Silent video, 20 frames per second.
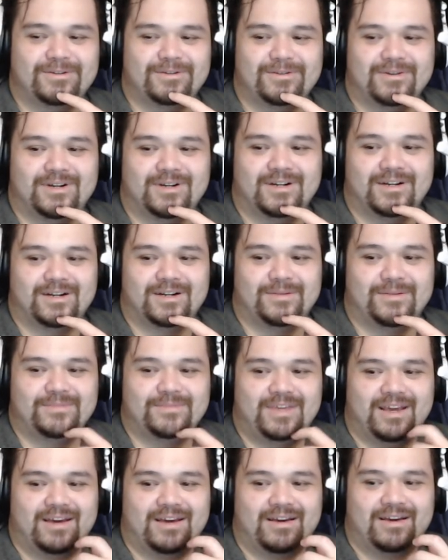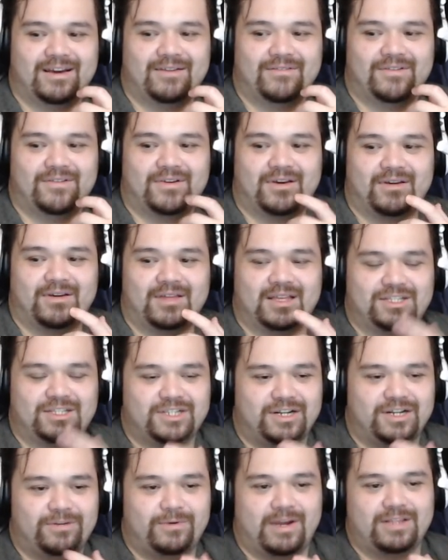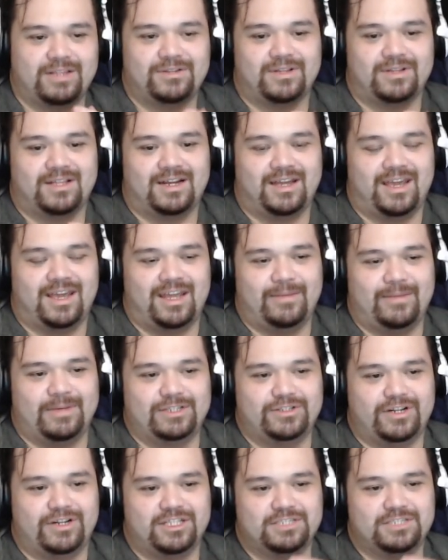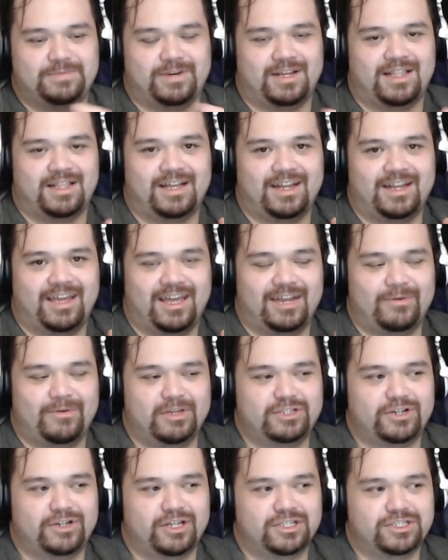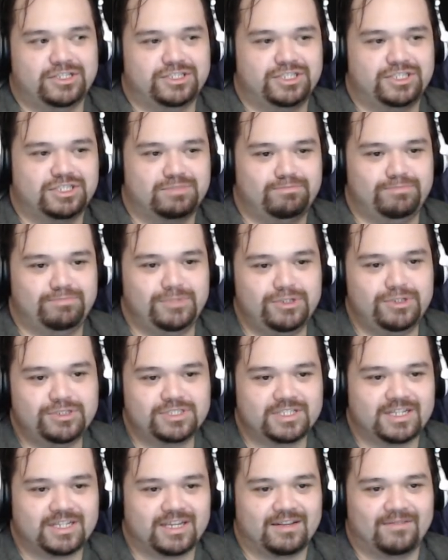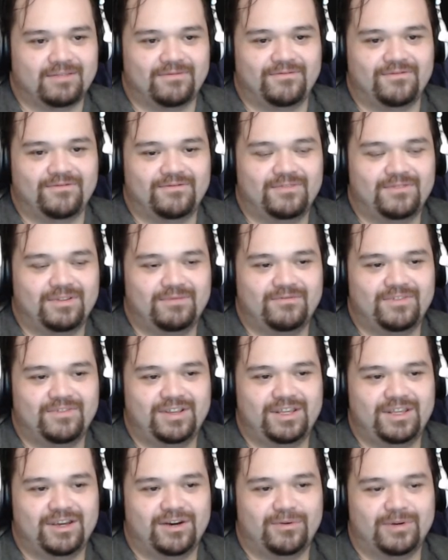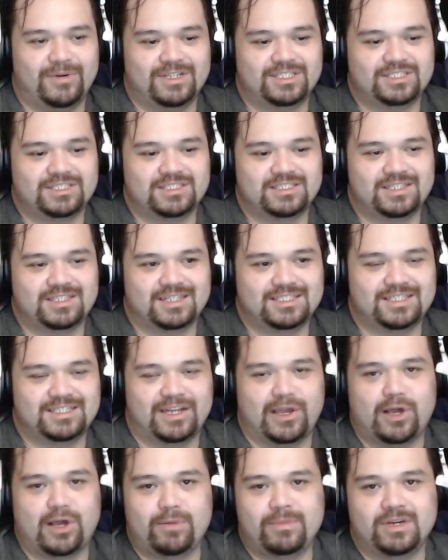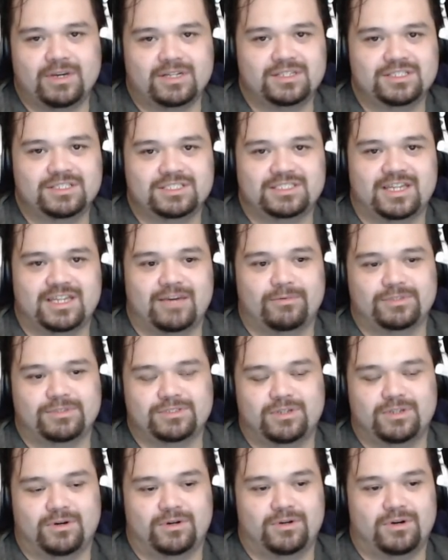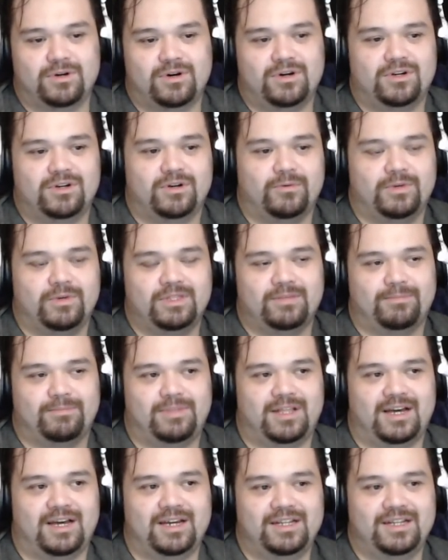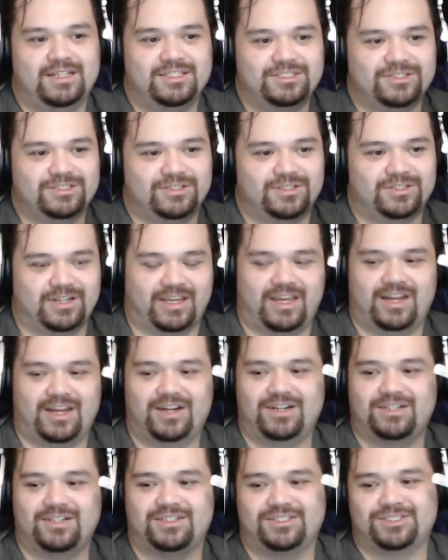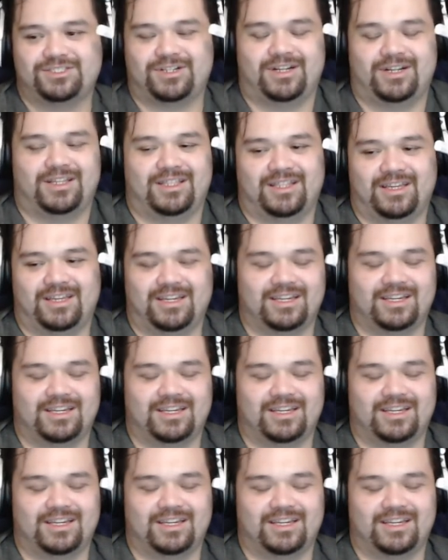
um, yeah, I, I, I, try to react to a lot of anime trailers, but a lot of anime trailers are just music and, and video, which doesn't help me understand what's going on or what the plot is or the characters or anything.